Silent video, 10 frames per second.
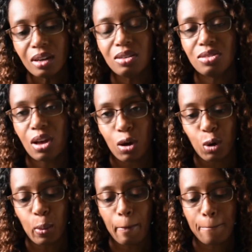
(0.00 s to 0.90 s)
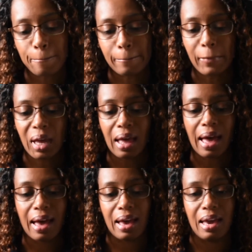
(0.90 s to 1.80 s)
So
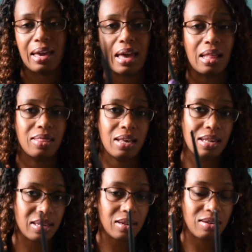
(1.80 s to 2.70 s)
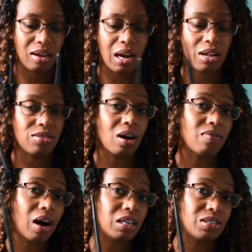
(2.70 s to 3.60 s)
I got this year, and so
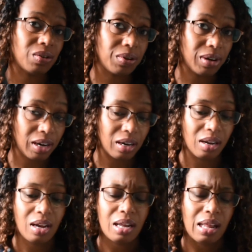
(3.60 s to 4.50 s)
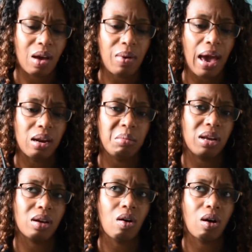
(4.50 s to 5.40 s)
far so good. Like, we had a
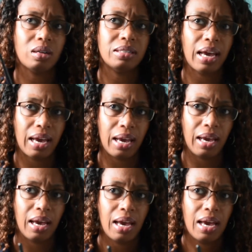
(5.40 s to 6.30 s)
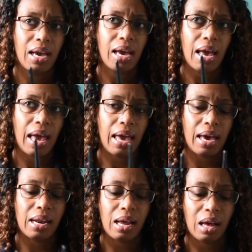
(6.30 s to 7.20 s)
meeting all day,
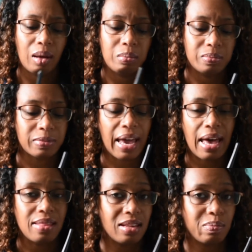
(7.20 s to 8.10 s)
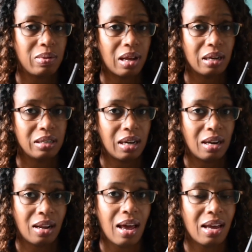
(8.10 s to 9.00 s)
and I had this plugged in,
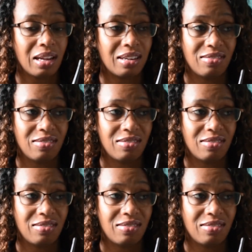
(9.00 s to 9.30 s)
and I